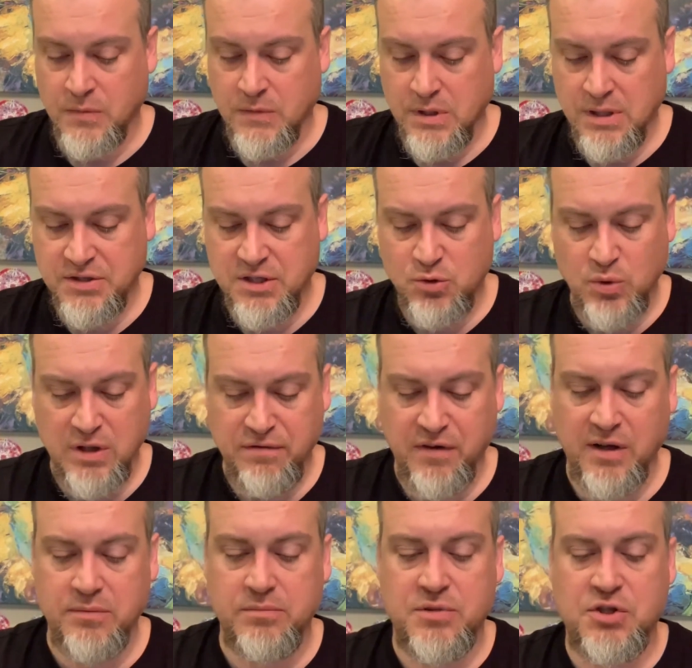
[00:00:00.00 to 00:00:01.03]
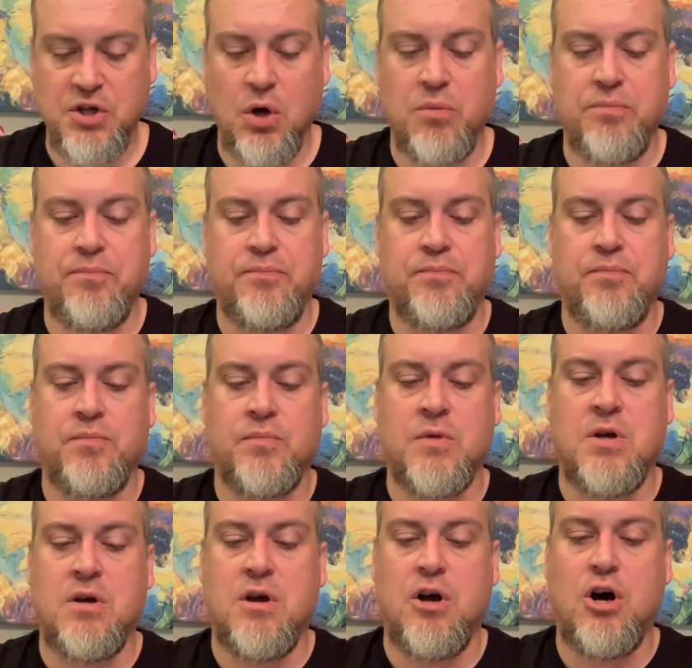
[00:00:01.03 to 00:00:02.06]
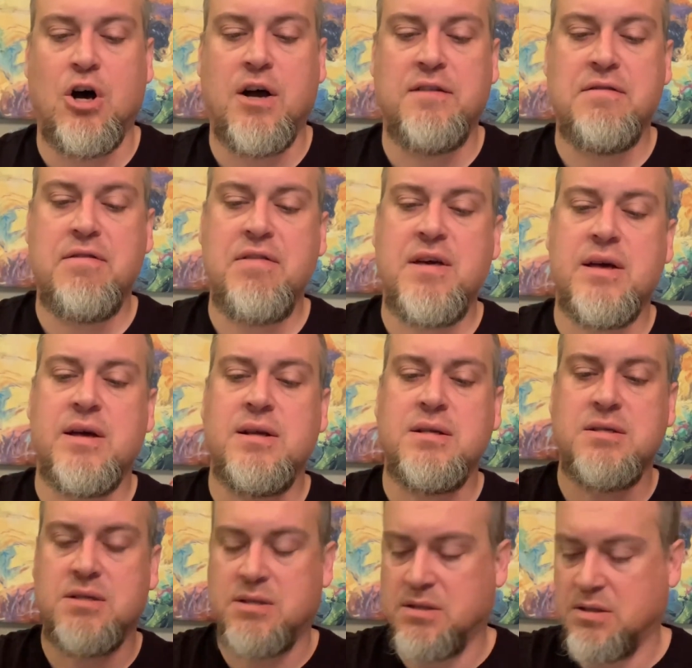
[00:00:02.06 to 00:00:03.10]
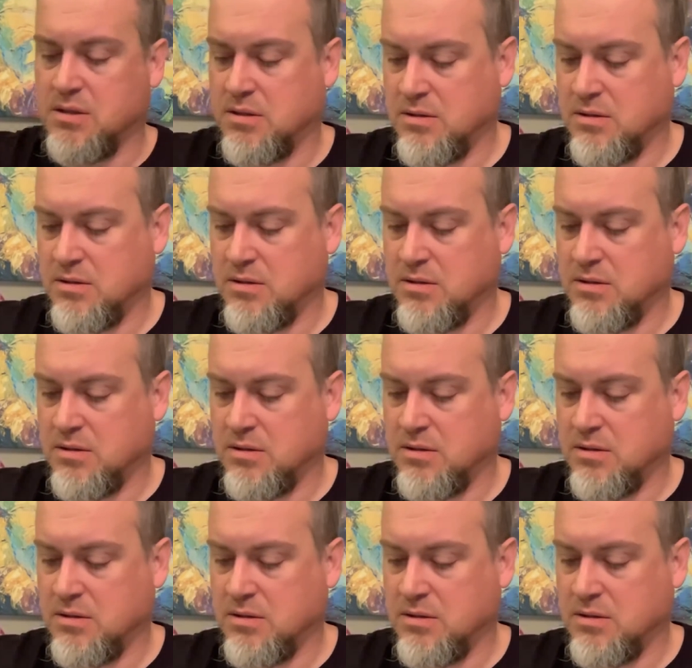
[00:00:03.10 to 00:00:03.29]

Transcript: This is really fun. So on this,